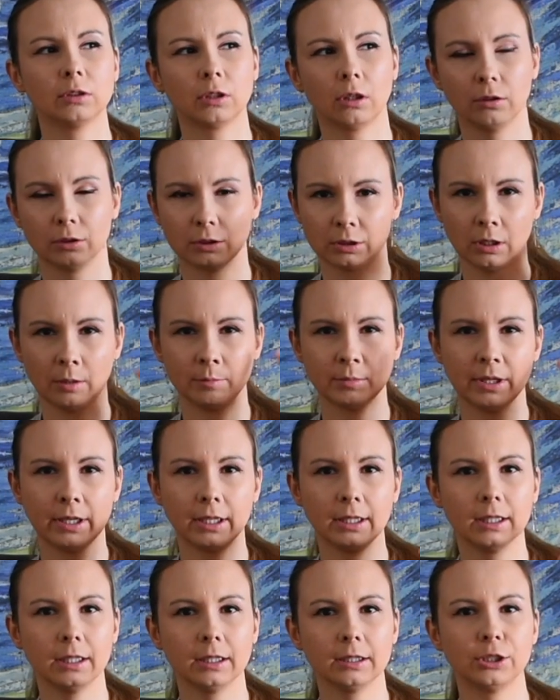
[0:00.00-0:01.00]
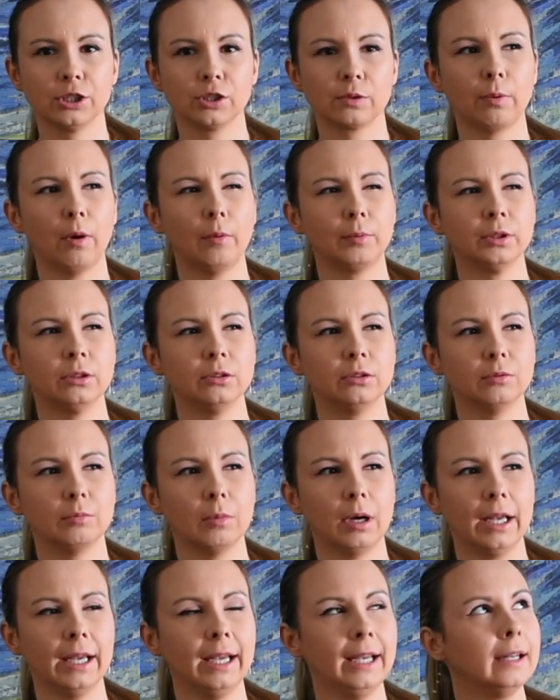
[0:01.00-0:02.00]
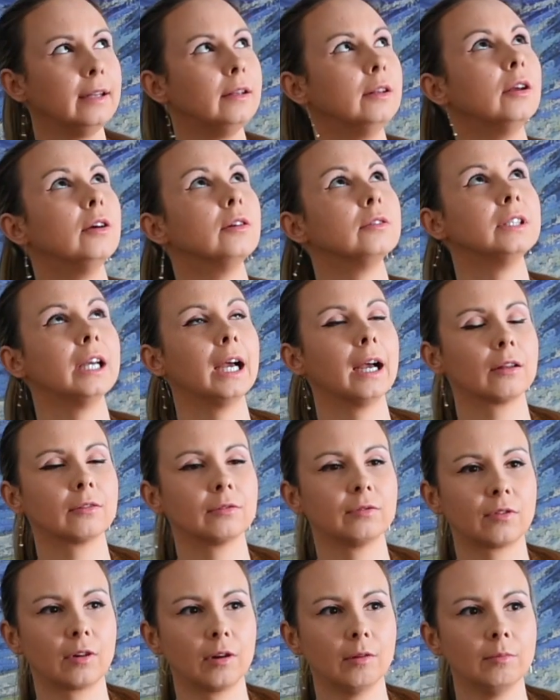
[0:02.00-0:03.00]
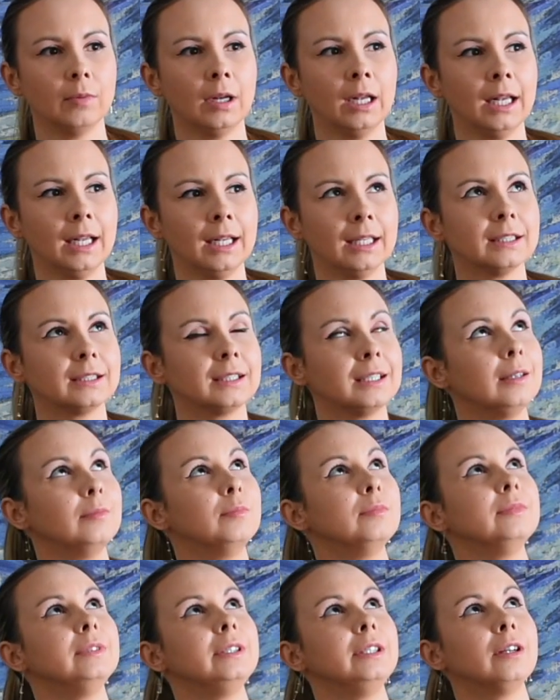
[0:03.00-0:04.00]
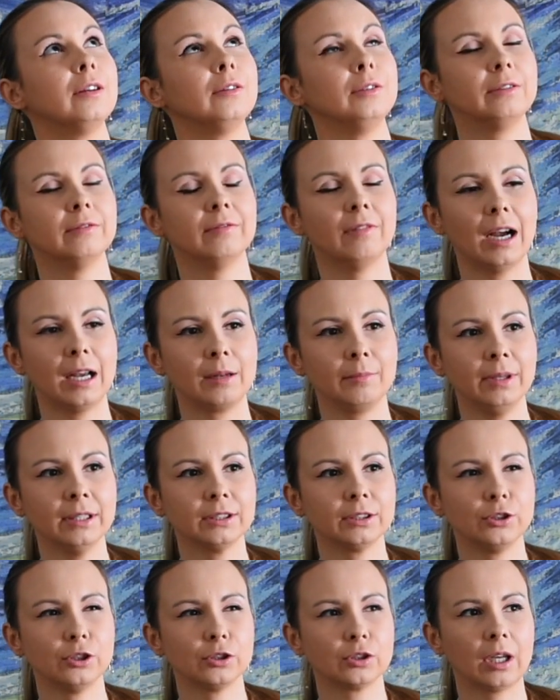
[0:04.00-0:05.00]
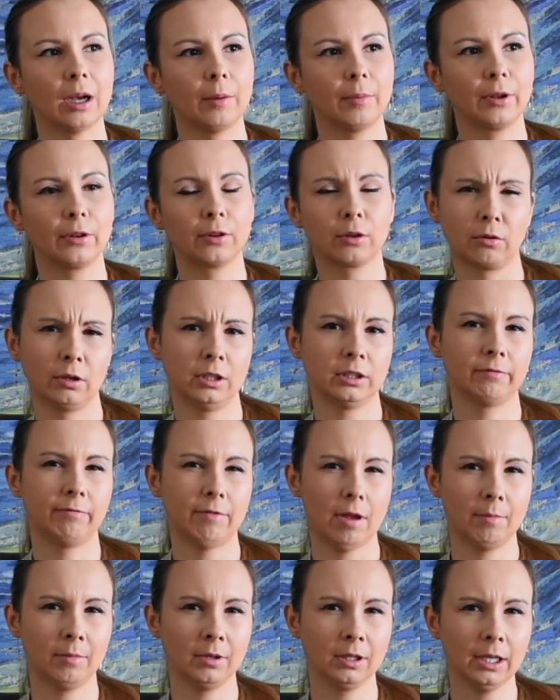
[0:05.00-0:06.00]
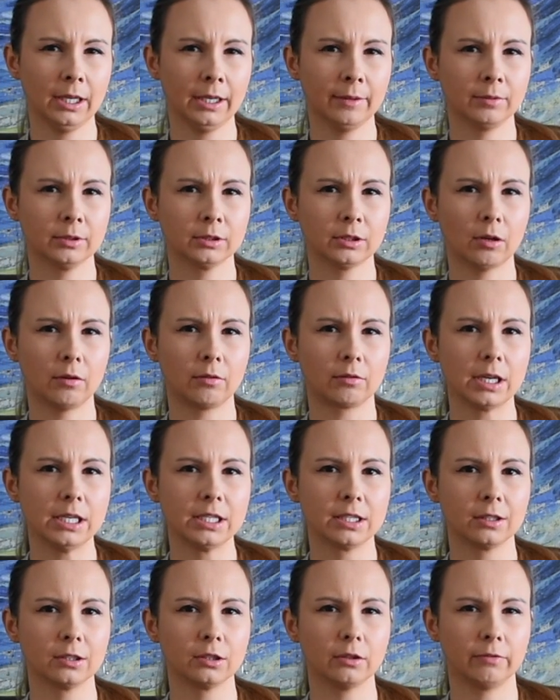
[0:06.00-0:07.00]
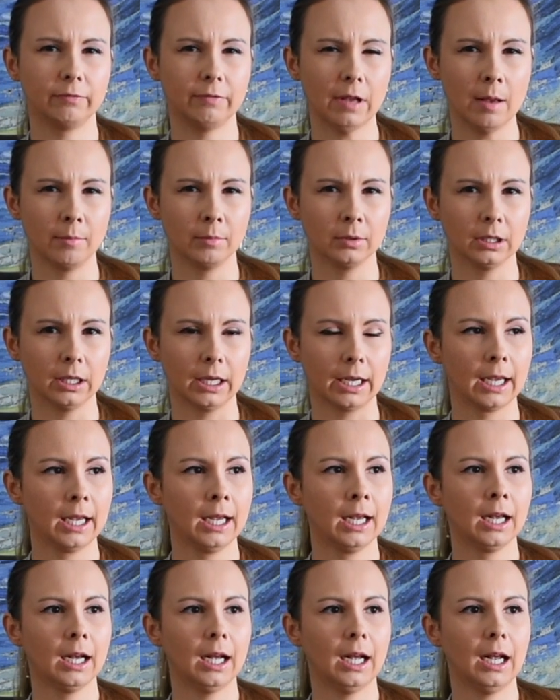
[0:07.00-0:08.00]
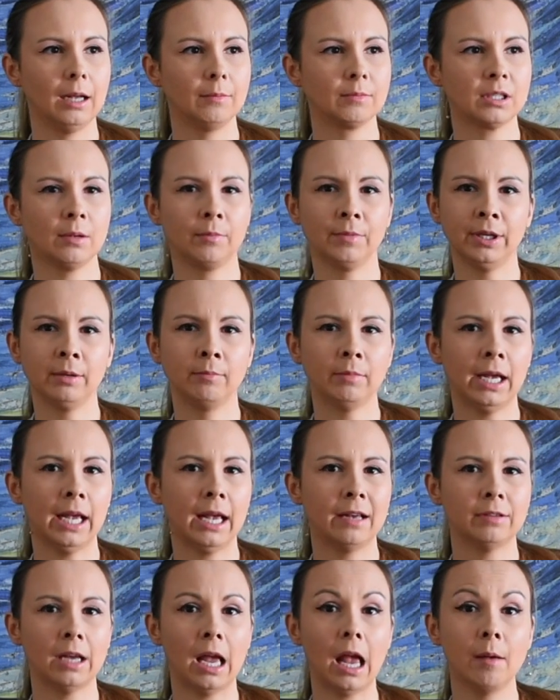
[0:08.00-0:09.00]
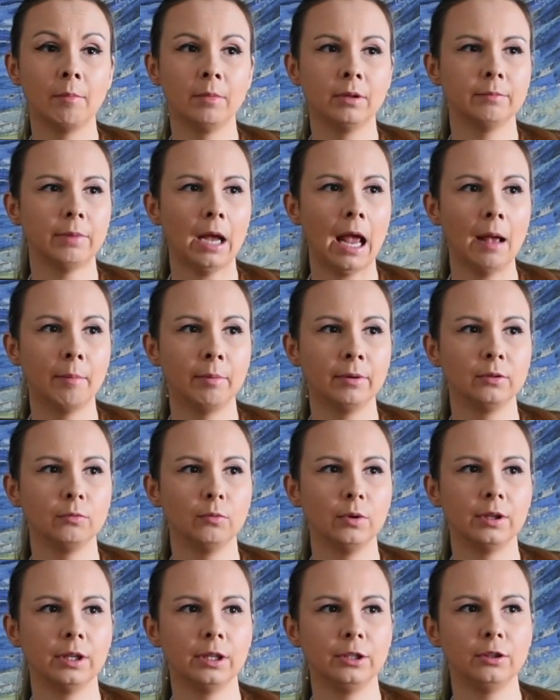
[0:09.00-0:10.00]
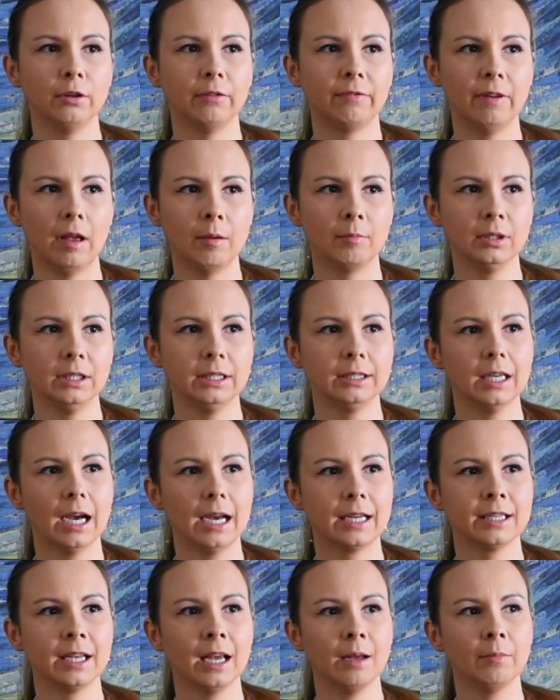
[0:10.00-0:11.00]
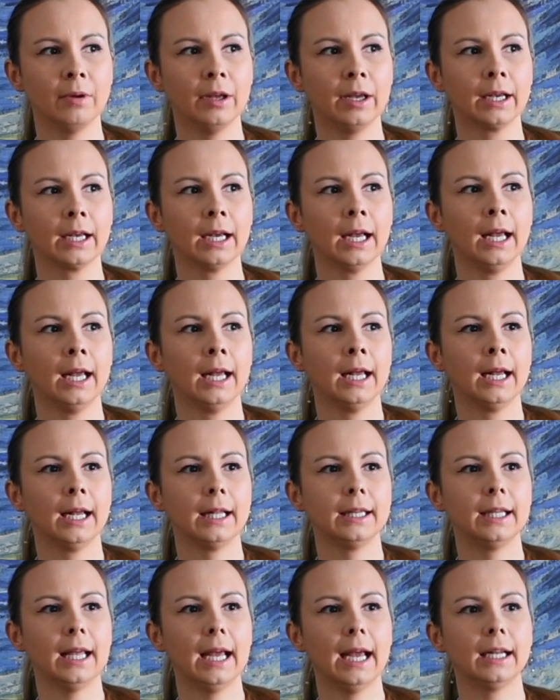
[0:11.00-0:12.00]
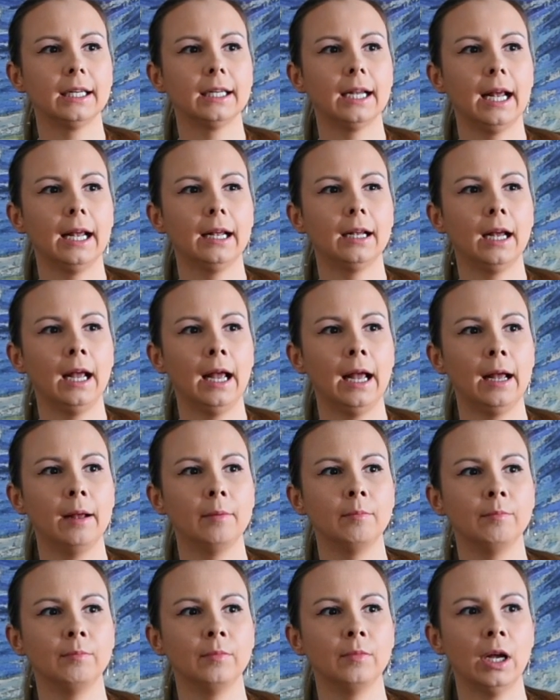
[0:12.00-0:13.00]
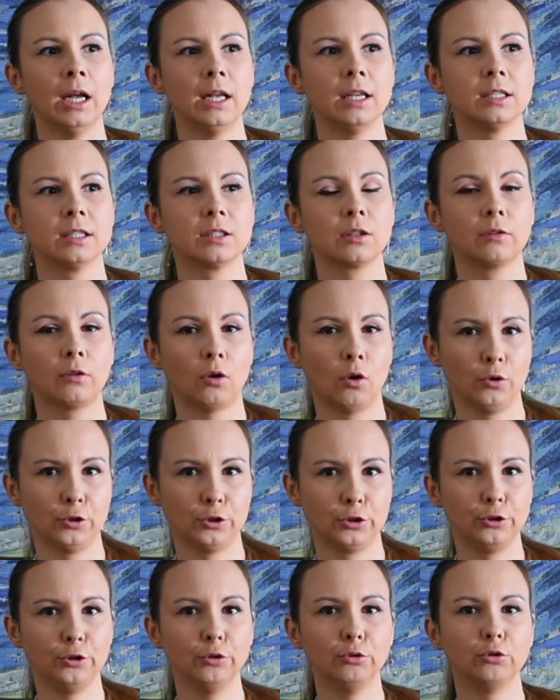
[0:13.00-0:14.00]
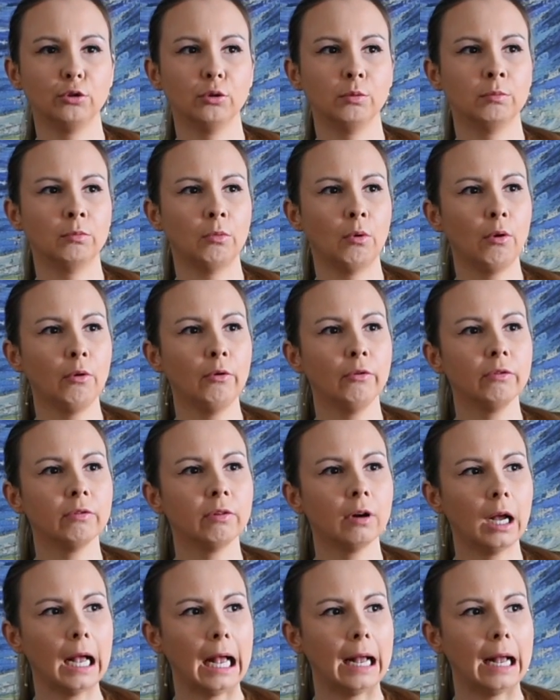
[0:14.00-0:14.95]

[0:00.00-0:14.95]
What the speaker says: So something that just popped into my head, no doubt from some divine messages coming through. It's family, so reasons of family. Something may have happened within your family dynamic that has caused you to move.